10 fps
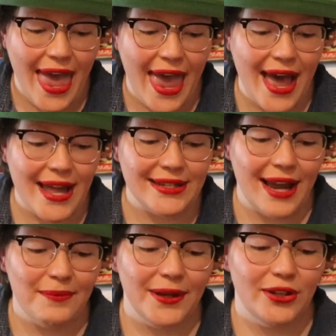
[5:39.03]
And
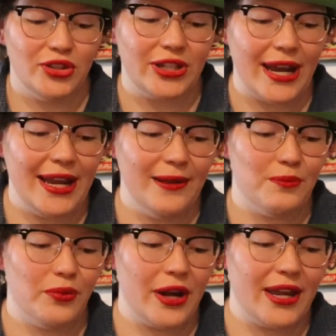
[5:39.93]
I'm going to Shake It
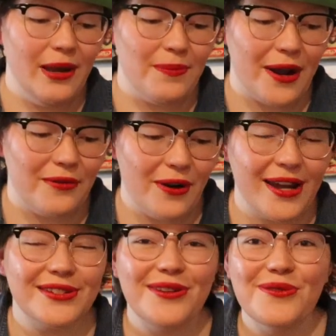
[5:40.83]
and Break It by
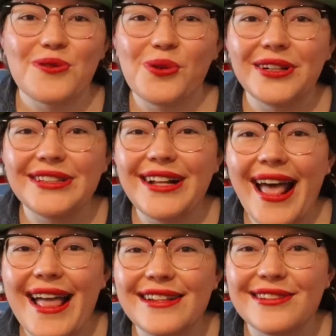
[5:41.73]
Rosco Gordon
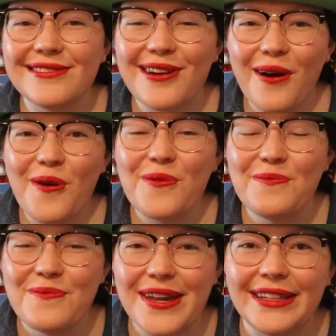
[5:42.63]
and so
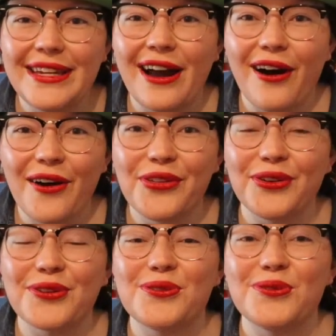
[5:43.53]
many
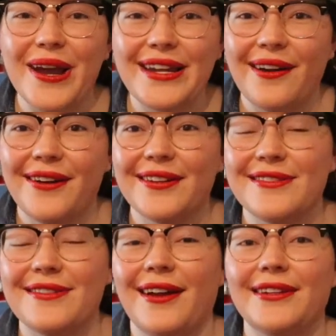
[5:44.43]
other great
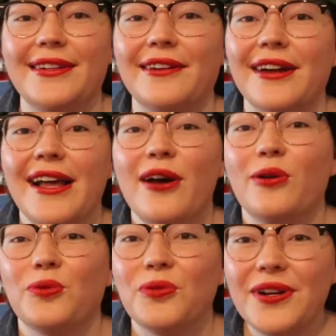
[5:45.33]
artists on here
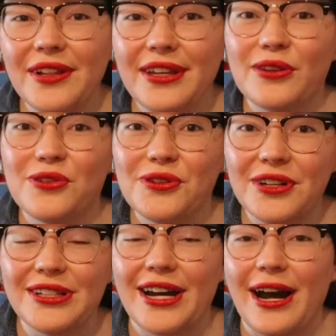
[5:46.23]
really
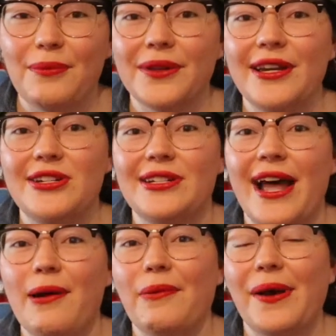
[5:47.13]
good compilation
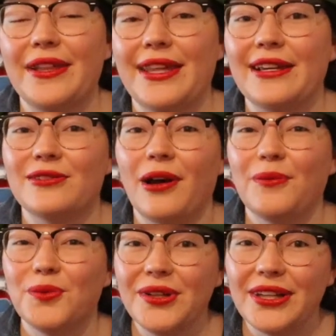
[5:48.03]
album, I think, so
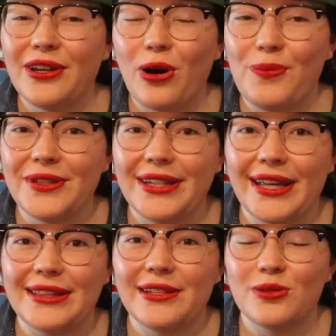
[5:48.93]
I'm really hoping to
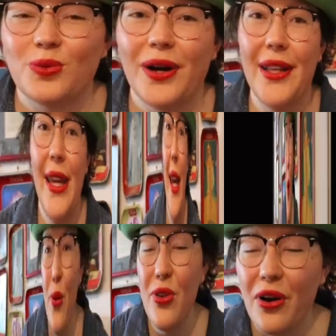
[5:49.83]
get this one.
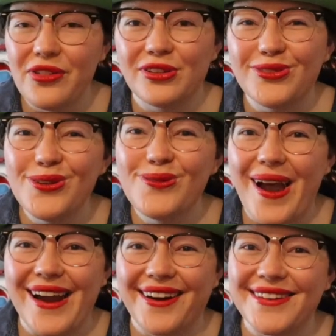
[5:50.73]
Those are the two
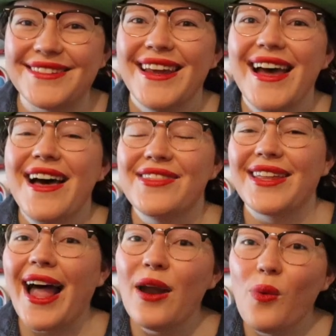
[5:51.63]
records
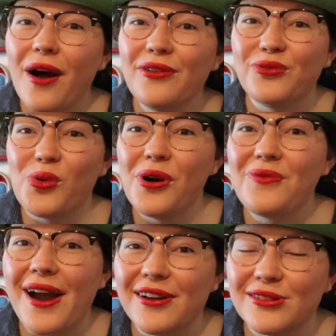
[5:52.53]
that I want for
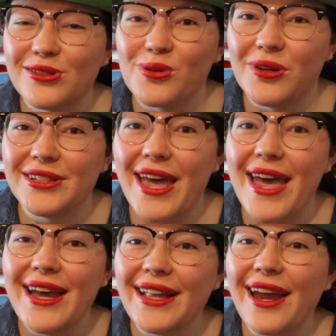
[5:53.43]
Record Store
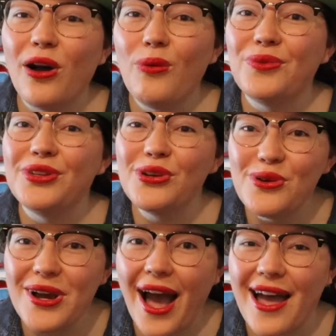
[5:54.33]
Day, and I hope
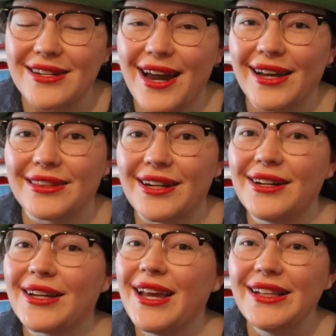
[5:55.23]
you guys out
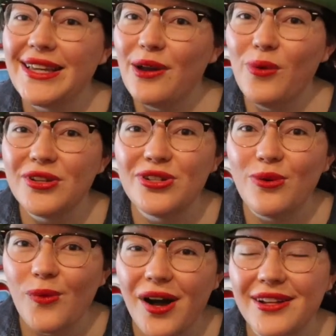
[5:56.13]
there, again, get what
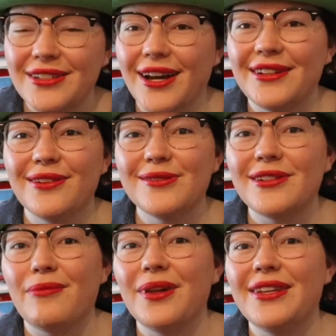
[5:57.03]
you want. I know
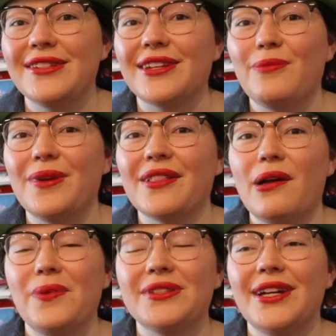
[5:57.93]
some of these can be
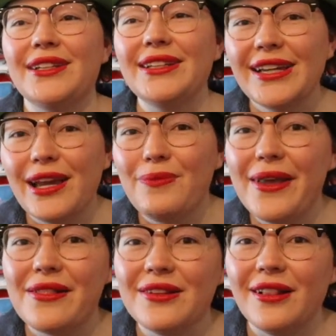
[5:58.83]
limited, and it can
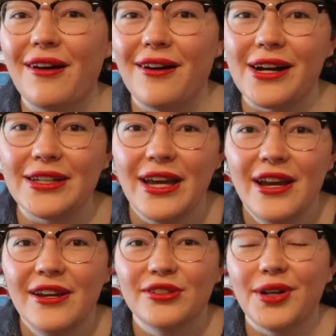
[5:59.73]
be a little hard
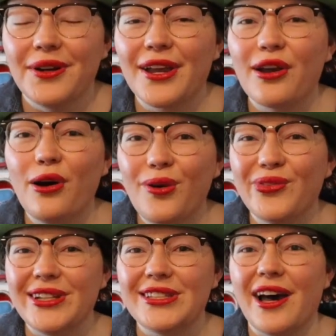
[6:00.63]
during
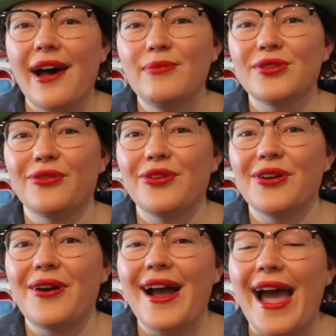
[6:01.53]
COVID times to figure out